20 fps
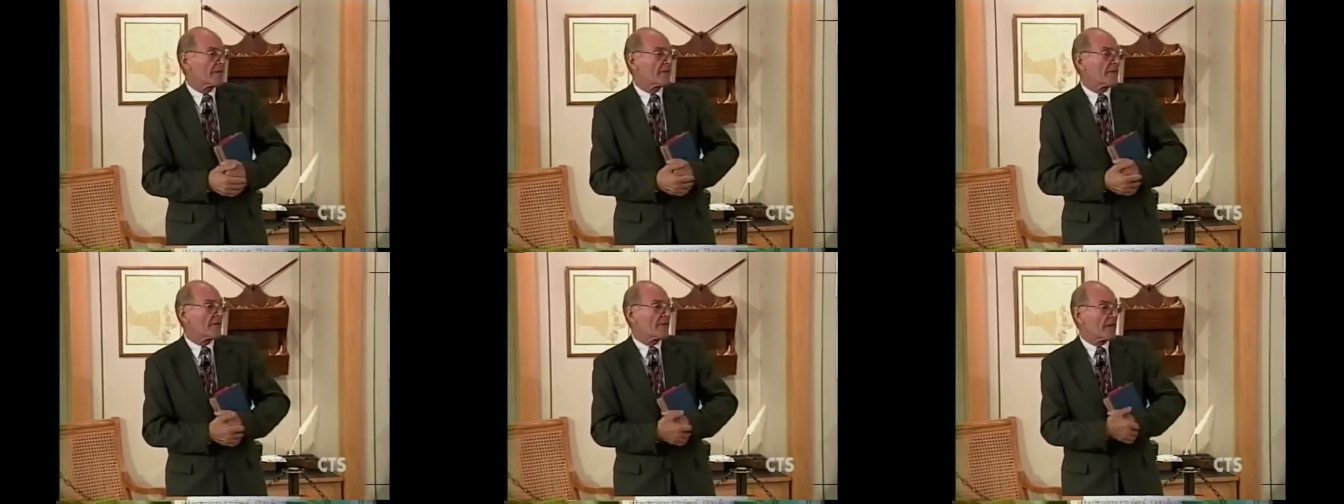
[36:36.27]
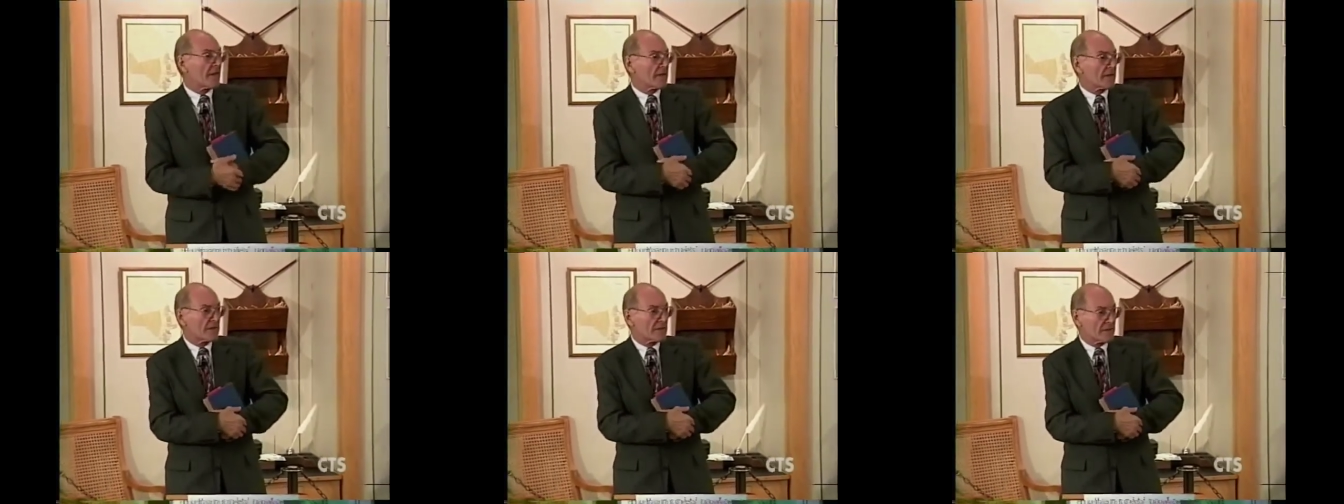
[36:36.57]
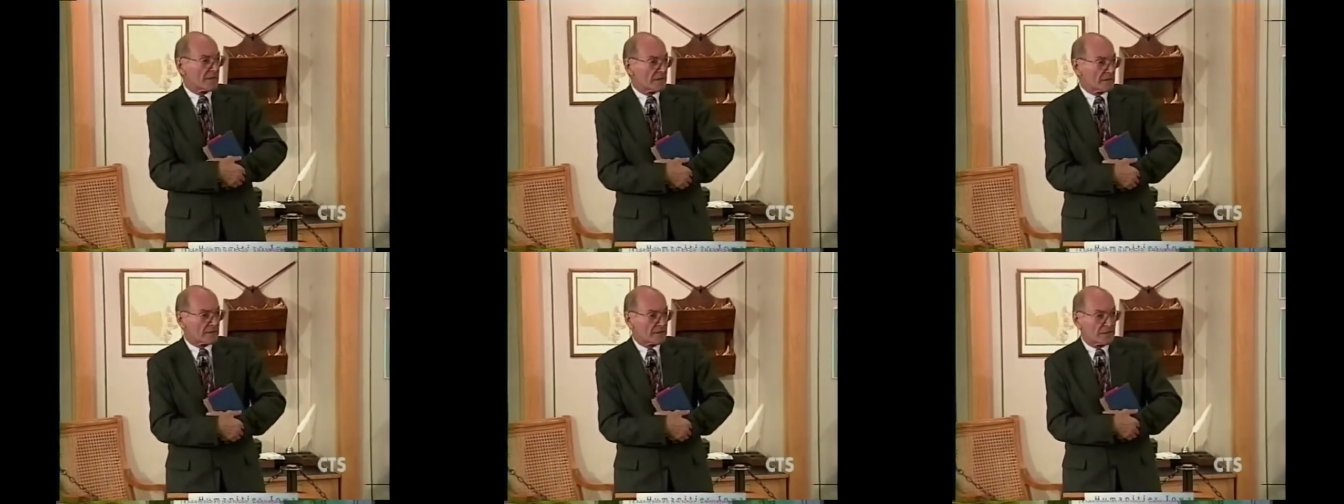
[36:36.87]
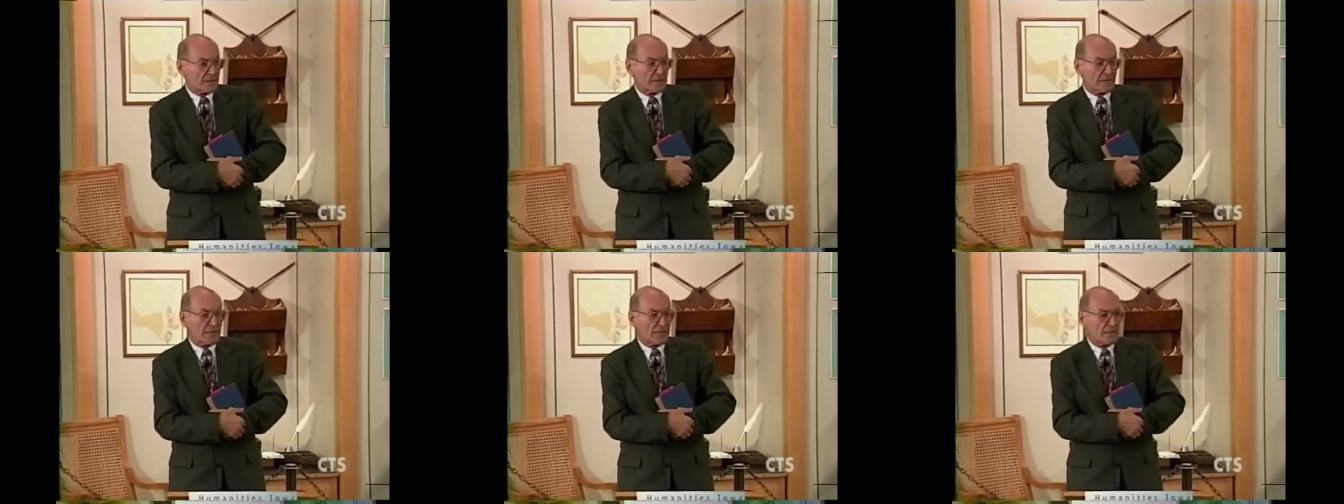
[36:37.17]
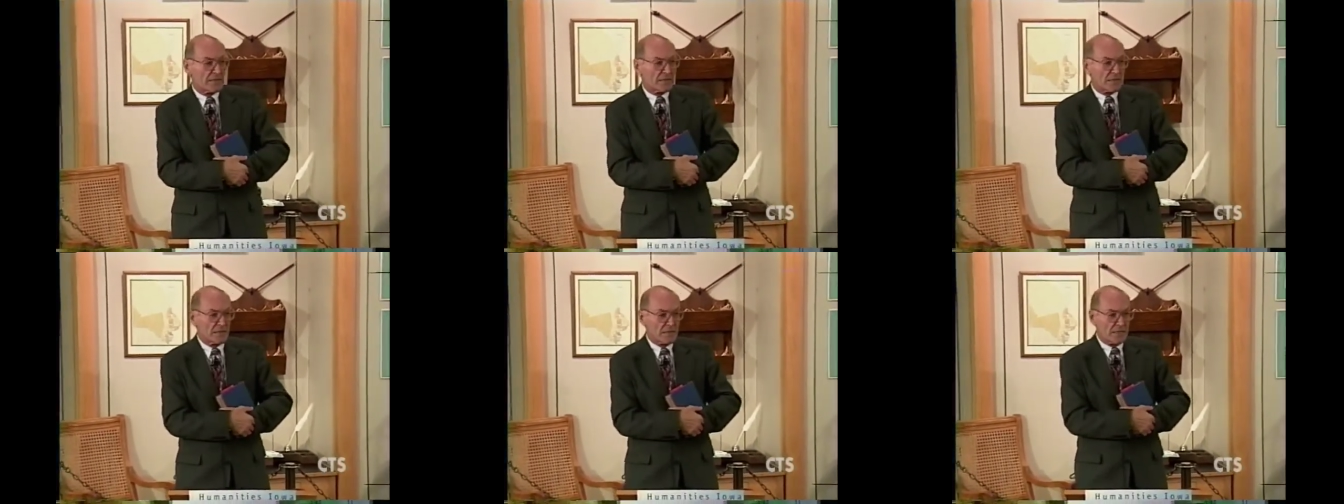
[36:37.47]
that they conducted in
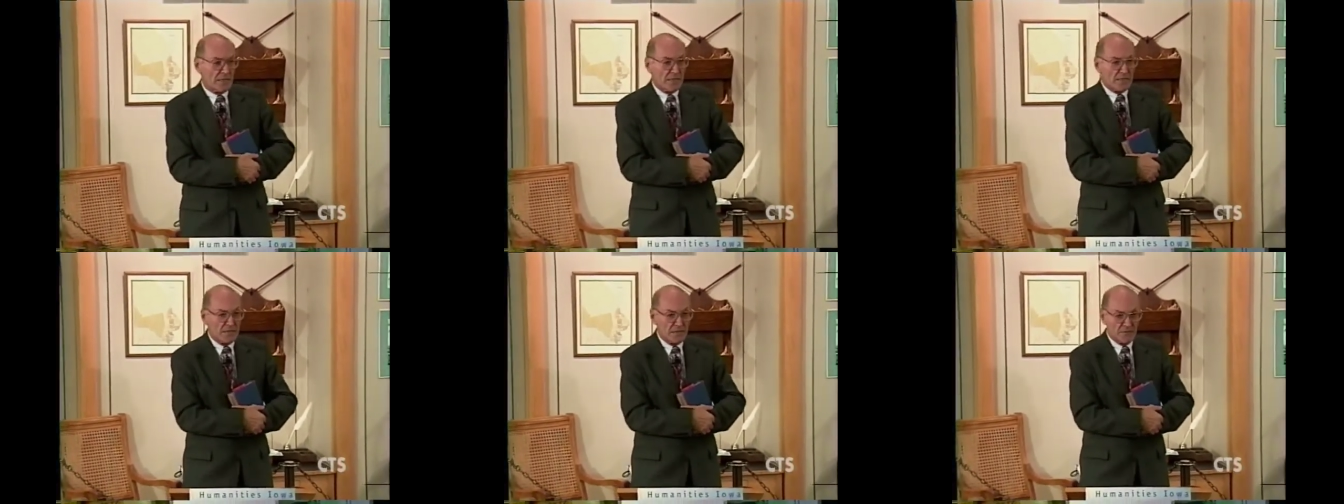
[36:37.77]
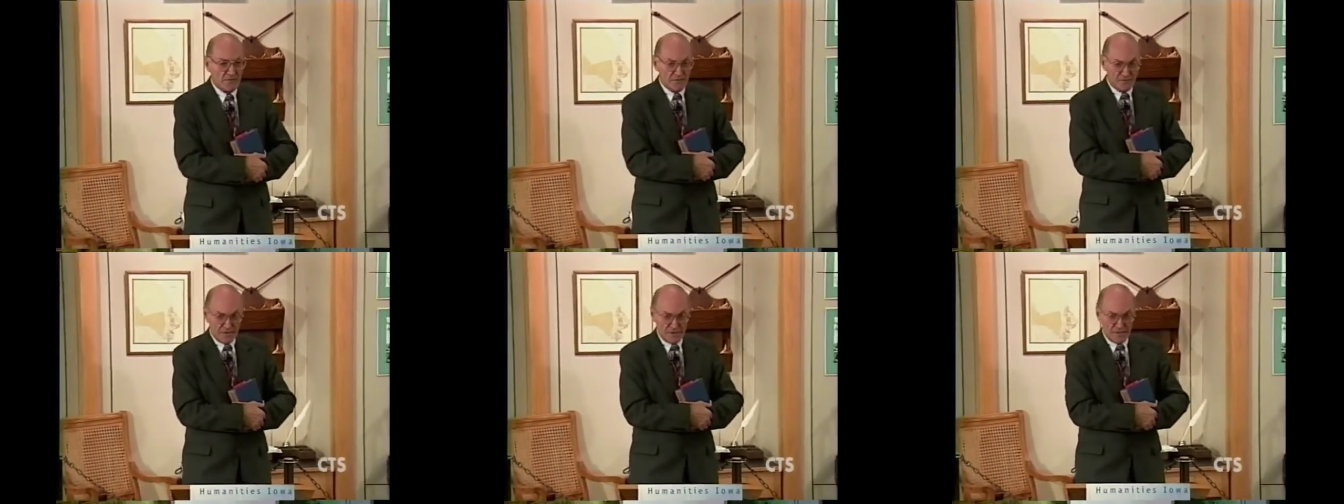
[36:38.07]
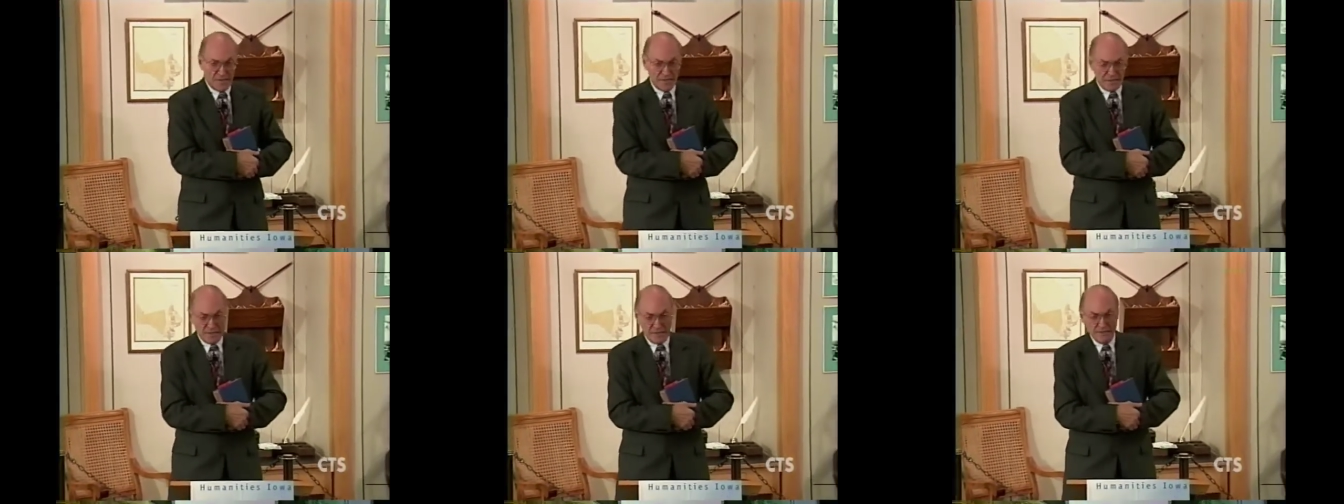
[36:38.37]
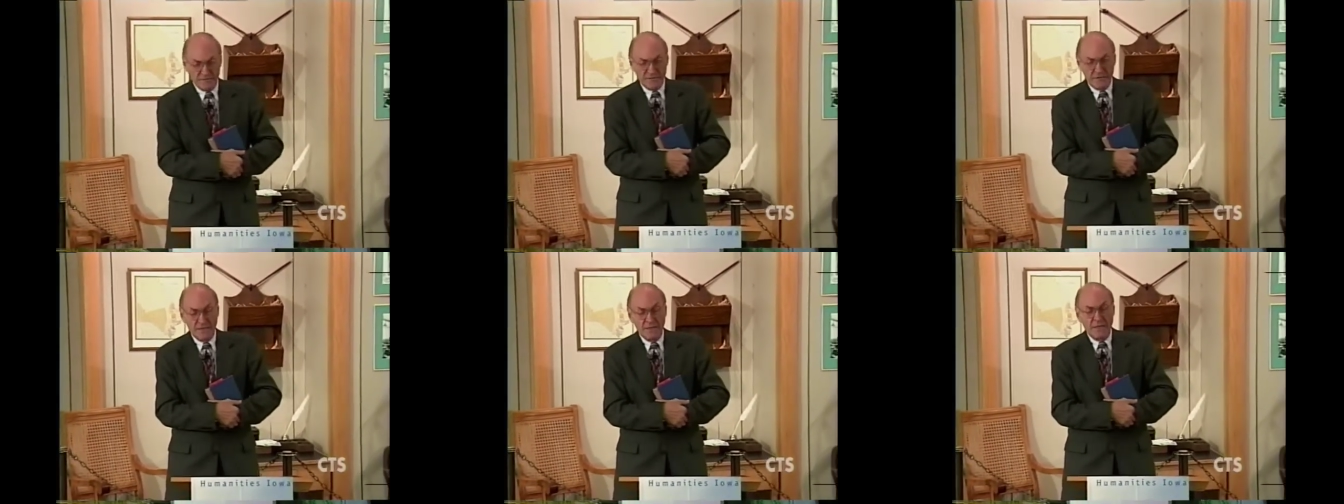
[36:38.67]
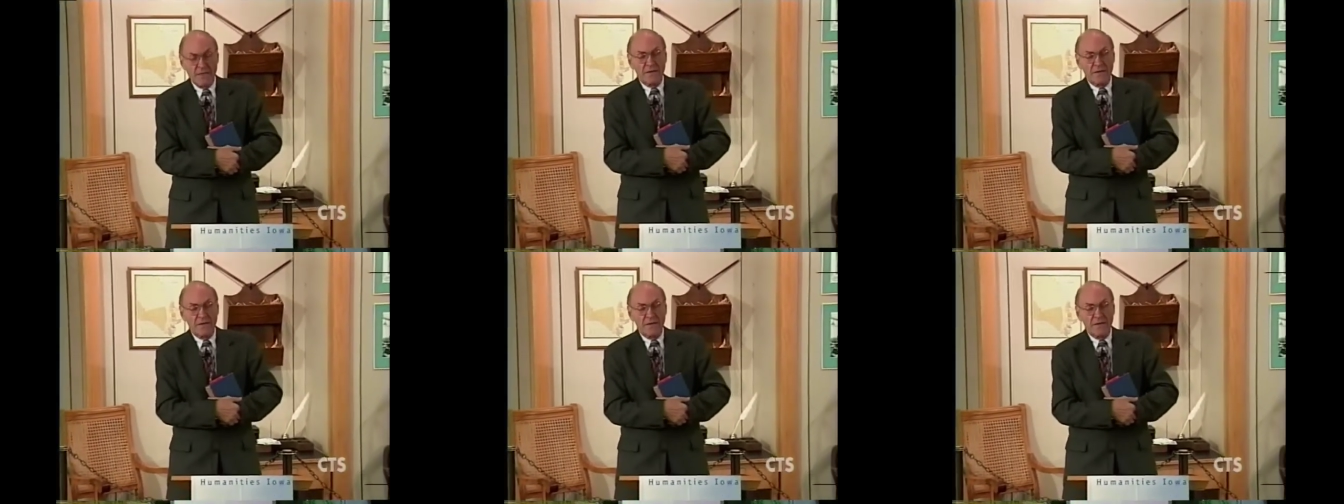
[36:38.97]
1885.